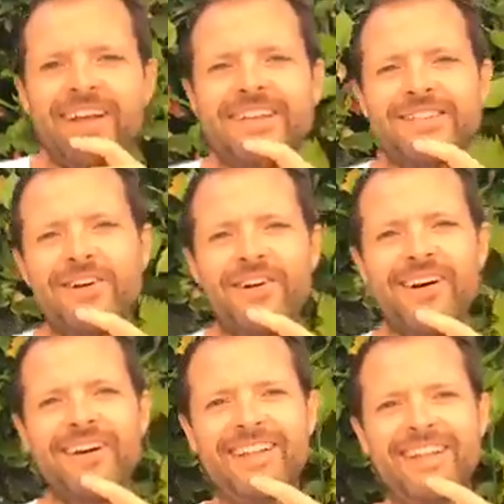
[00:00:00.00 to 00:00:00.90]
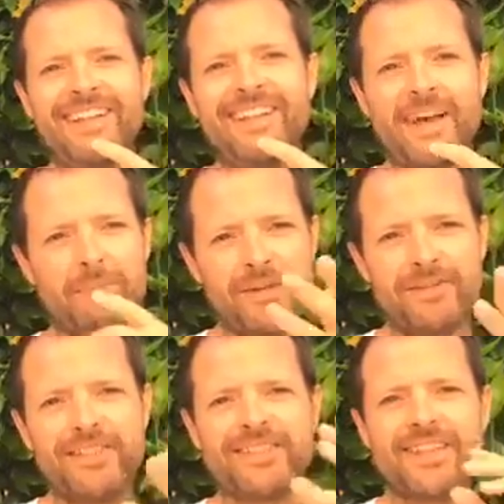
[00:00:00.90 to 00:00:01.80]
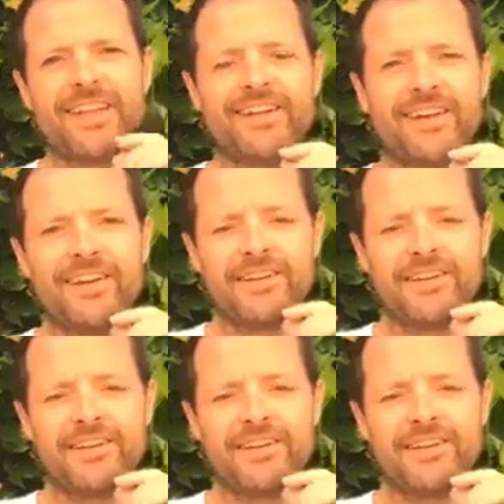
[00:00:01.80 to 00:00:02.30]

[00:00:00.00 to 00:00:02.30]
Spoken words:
So I'm giving you a sign now,